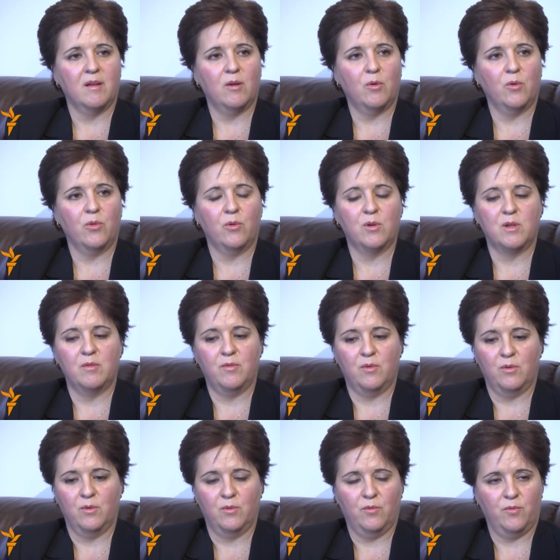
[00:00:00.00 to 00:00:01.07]
authority
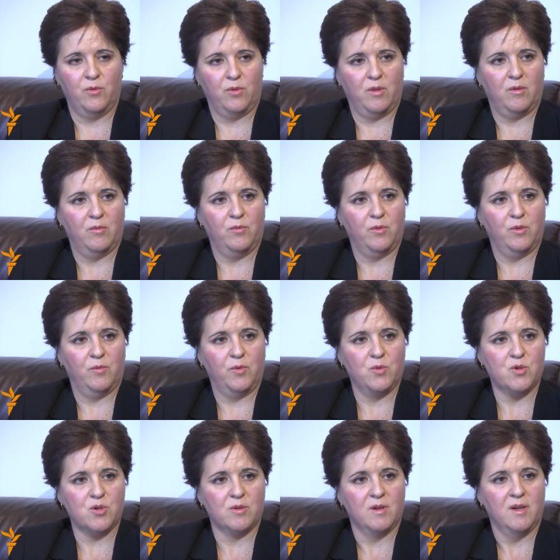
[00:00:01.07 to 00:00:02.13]
for the
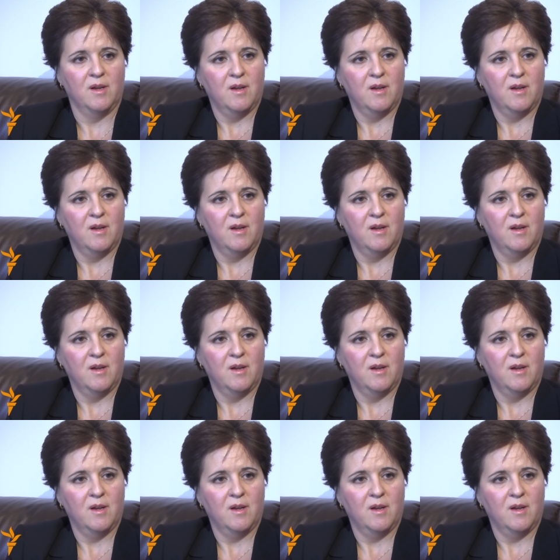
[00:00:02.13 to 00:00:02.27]
future.